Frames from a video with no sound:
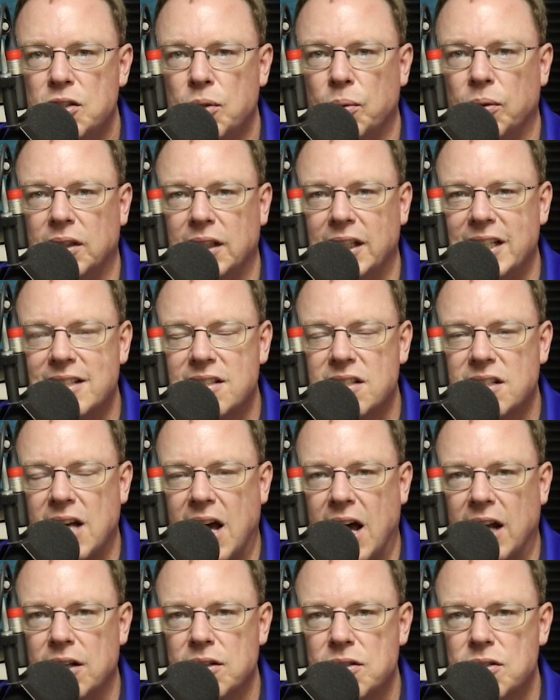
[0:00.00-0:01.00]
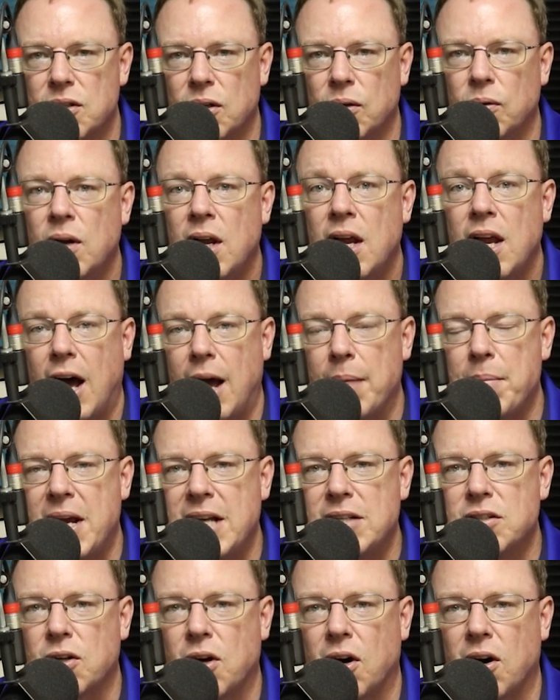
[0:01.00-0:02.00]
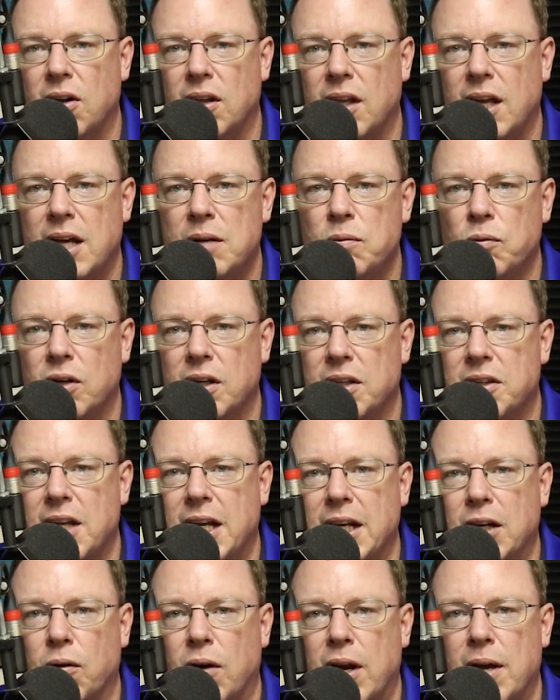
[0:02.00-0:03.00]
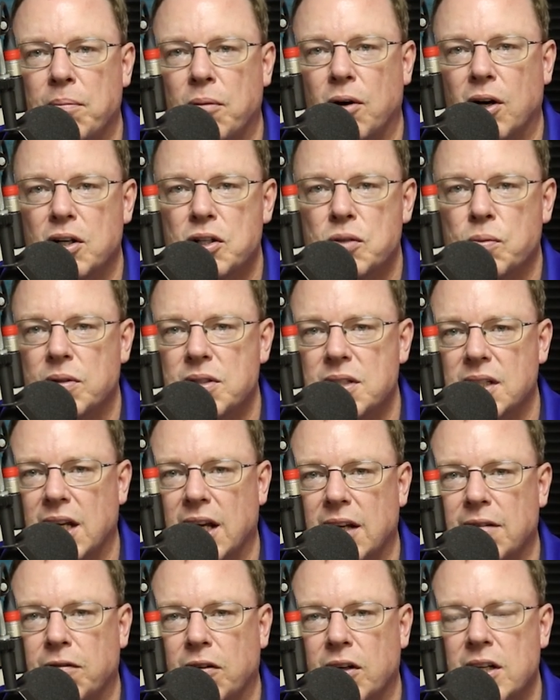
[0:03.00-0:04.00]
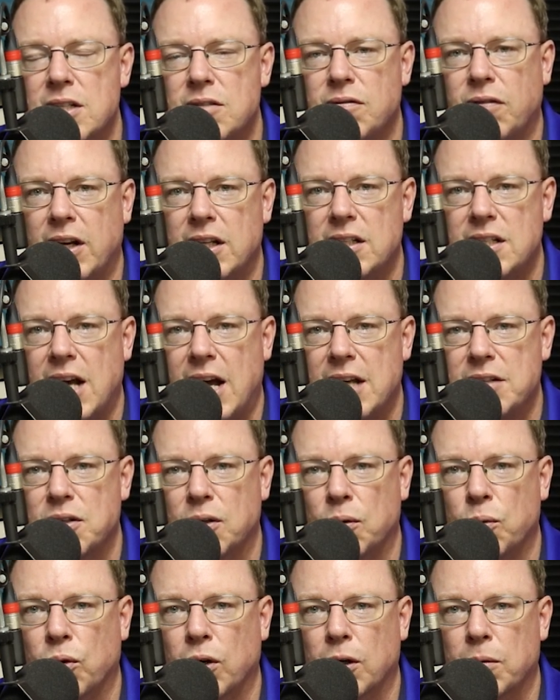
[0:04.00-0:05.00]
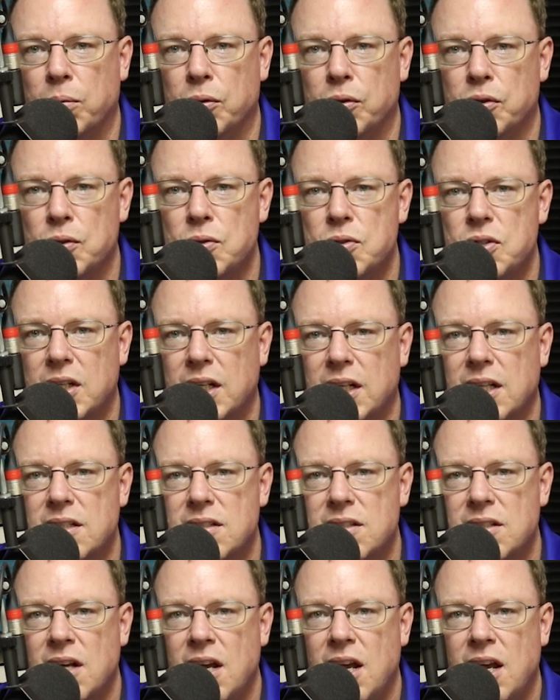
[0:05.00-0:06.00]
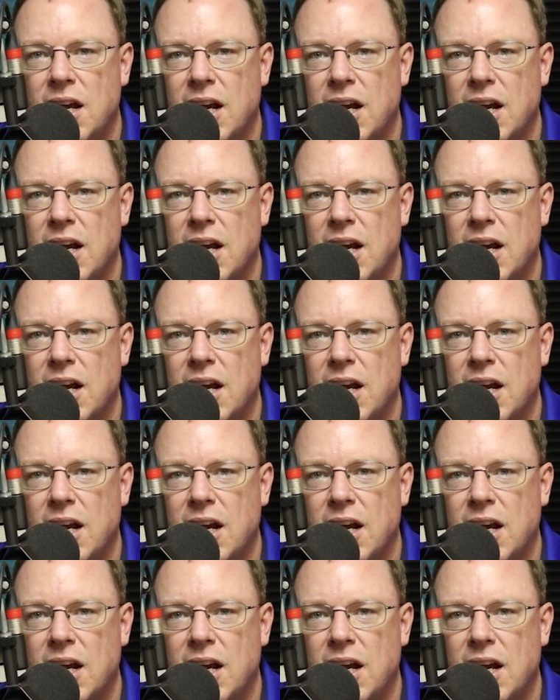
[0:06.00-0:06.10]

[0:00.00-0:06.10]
to elite status. So I'm Hays Carlyon. Want to thank Graham Marsh once again for his fantastic work producing us.